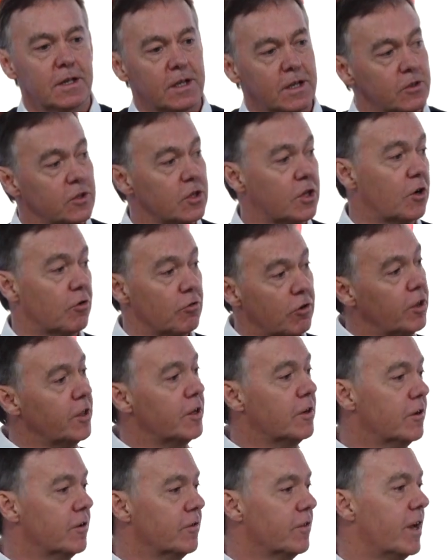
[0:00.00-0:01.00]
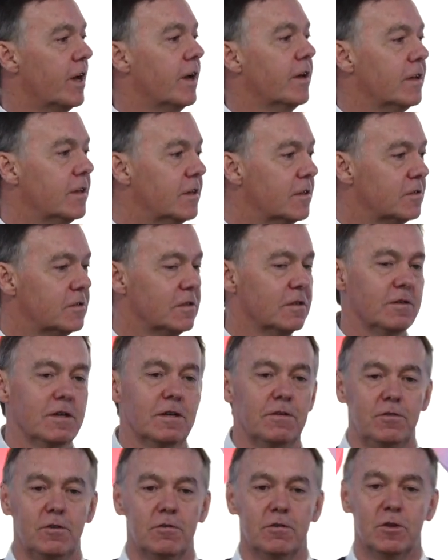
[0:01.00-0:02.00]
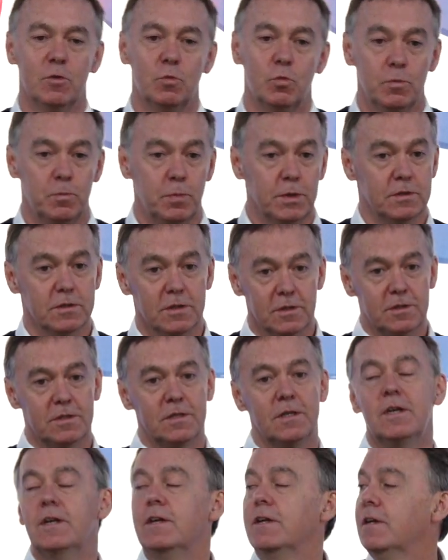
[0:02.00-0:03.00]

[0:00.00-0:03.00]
And the corollary of that is that if you're in the wood business,